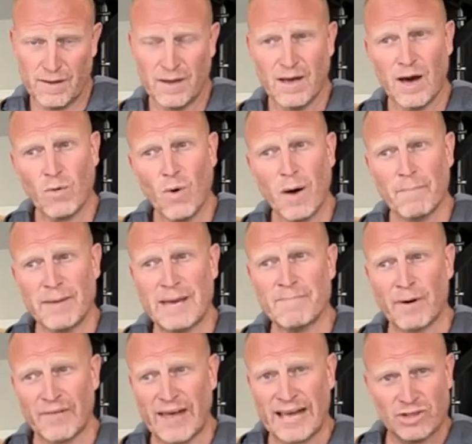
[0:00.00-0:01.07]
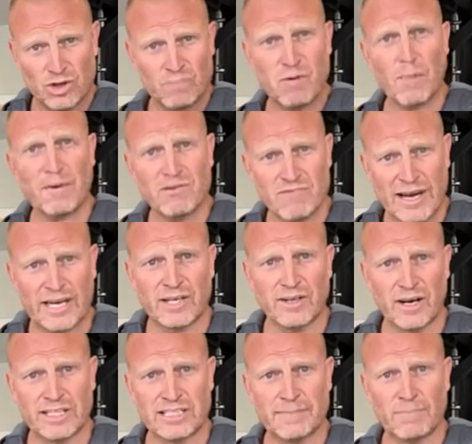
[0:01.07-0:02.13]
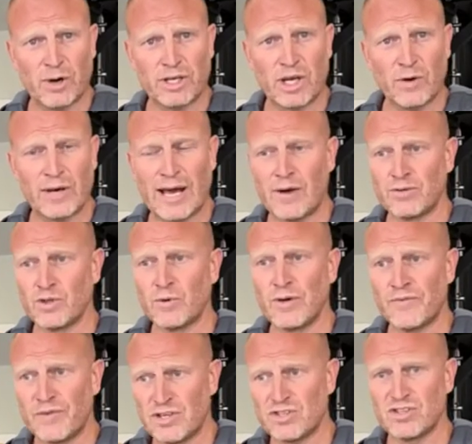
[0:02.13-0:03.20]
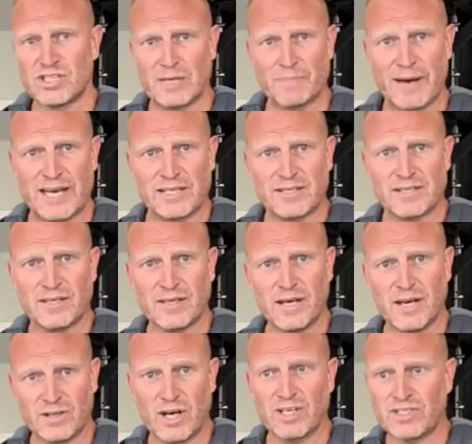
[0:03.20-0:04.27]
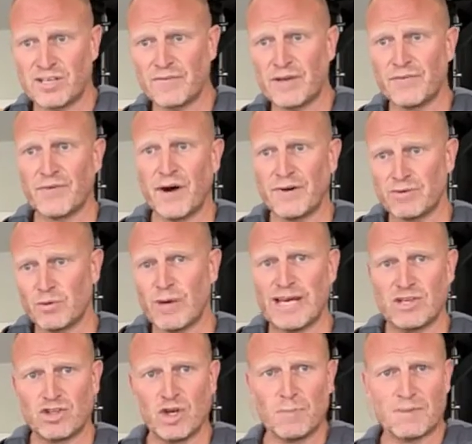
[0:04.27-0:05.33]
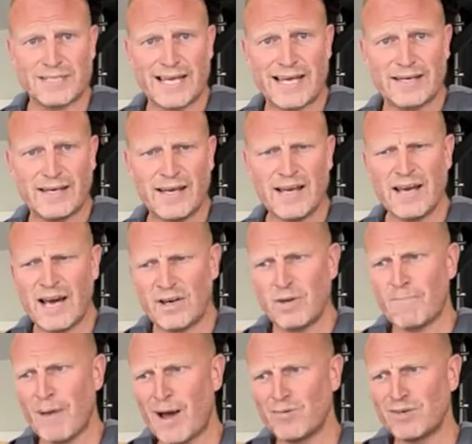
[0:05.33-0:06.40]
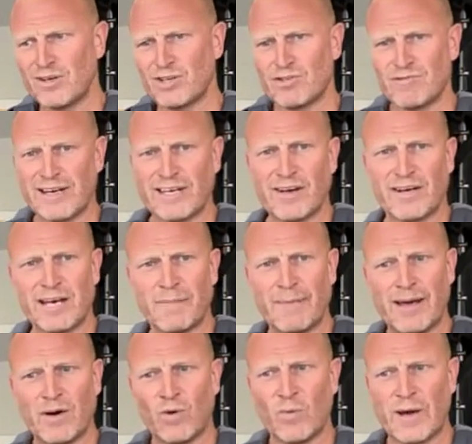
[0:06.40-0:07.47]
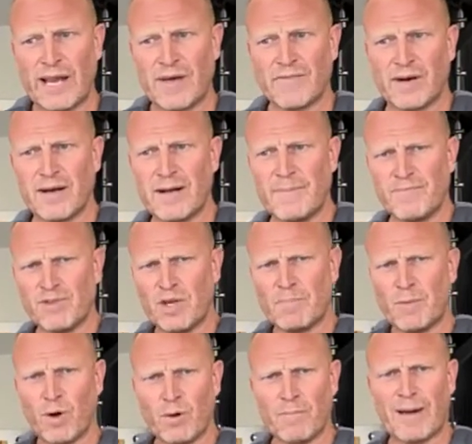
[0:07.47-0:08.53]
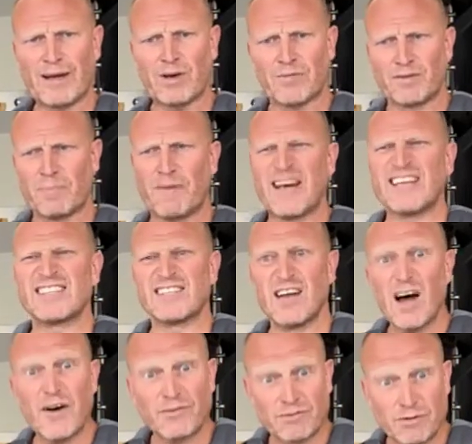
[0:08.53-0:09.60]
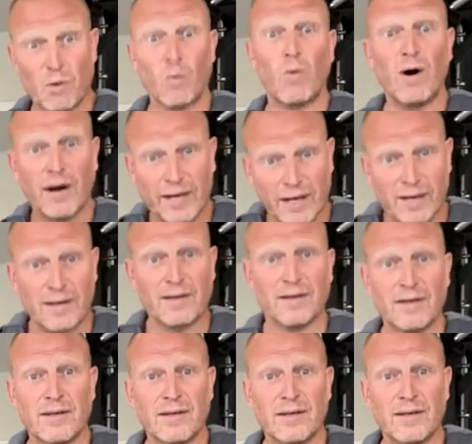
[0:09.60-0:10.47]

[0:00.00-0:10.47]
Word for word: And what I mean by that is you probably recognize it by going out and doing an efficiency pace. Nice 75 to 82%, and you bound into the red line a bit or whatever, you pull back off the pace. And after a while,